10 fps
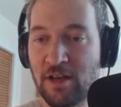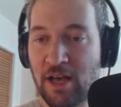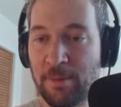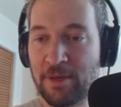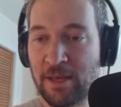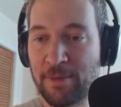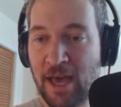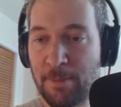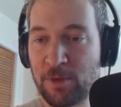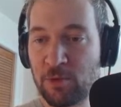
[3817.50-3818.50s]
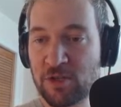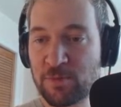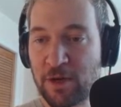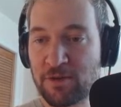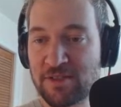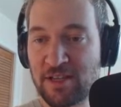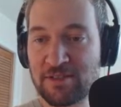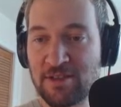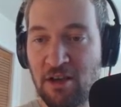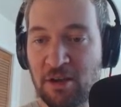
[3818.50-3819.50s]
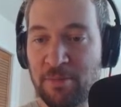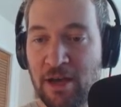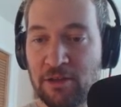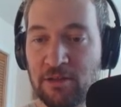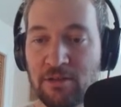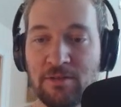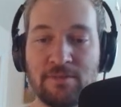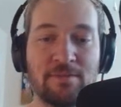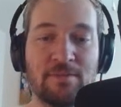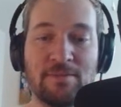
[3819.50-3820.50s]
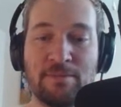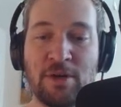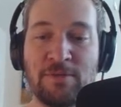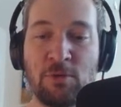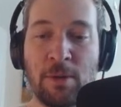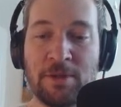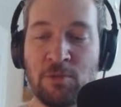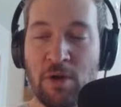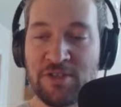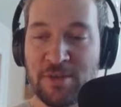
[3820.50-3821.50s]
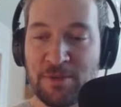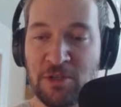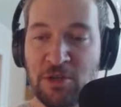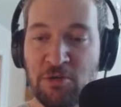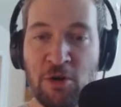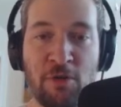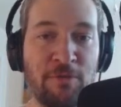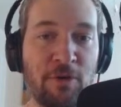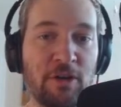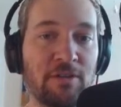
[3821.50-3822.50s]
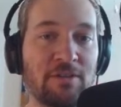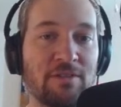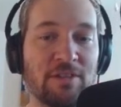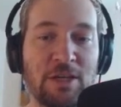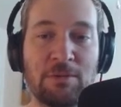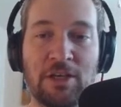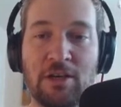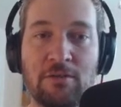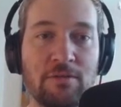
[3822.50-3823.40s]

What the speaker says: I mean, I'm happy to watch Parasite and talk about it. But if you want me to watch something new, go for it. Here we go.